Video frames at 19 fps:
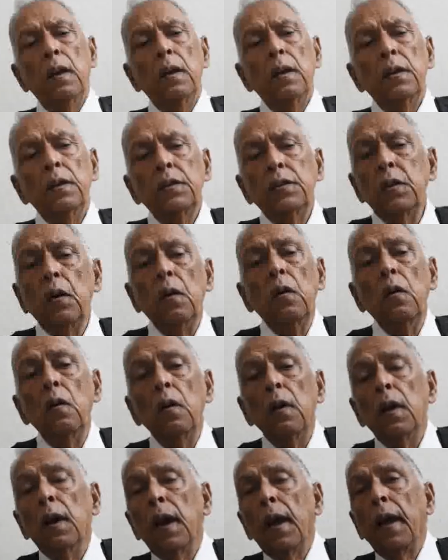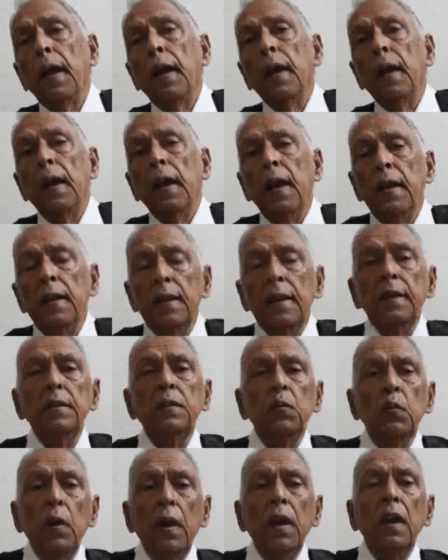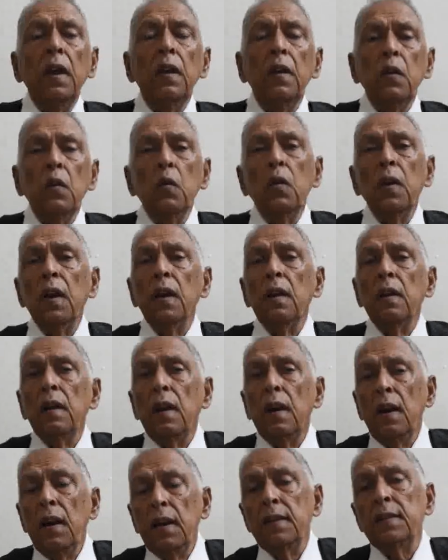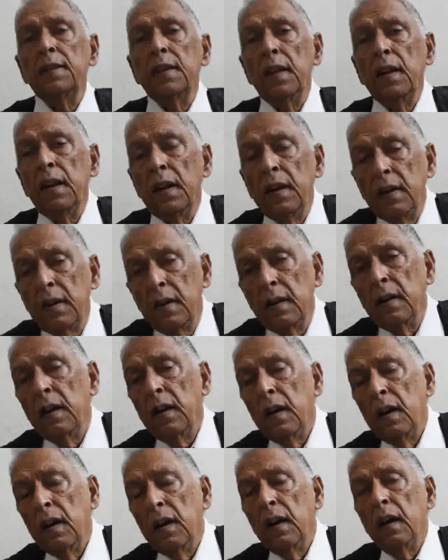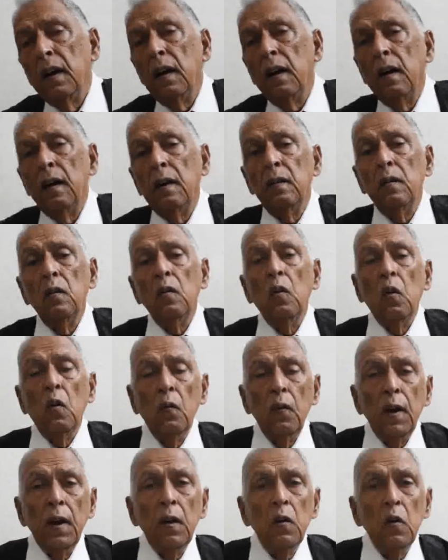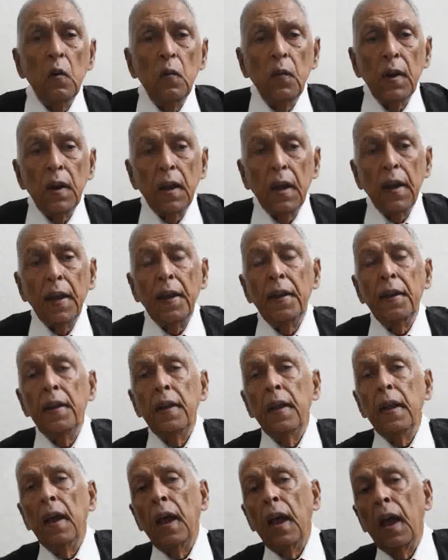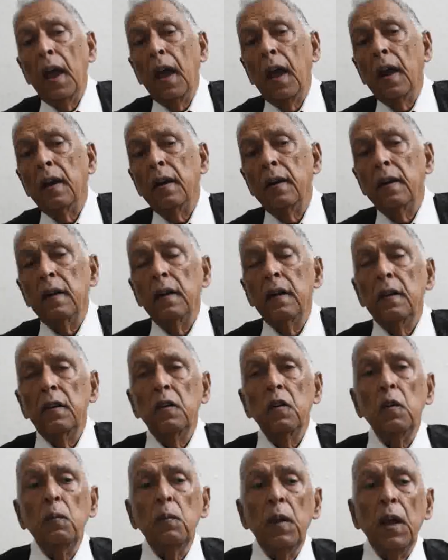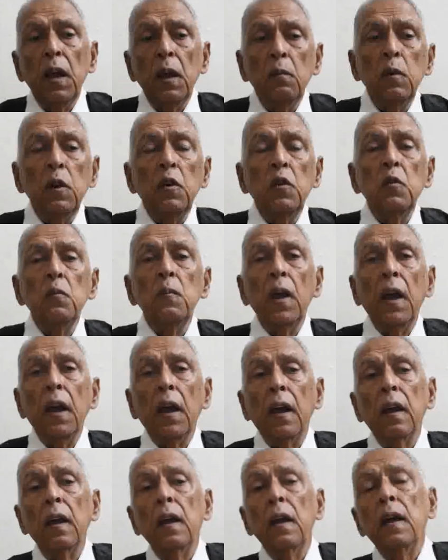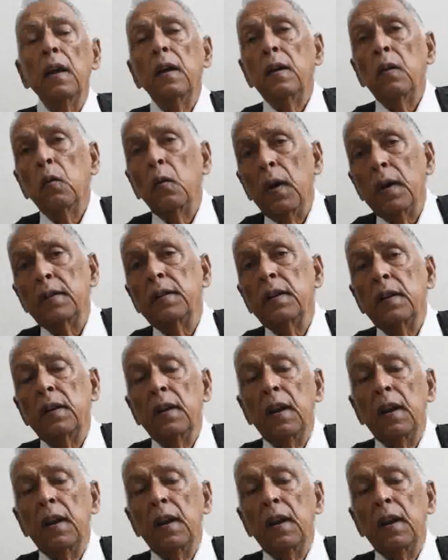So, in this way, you can listen it over and over again, and you'll be able to make question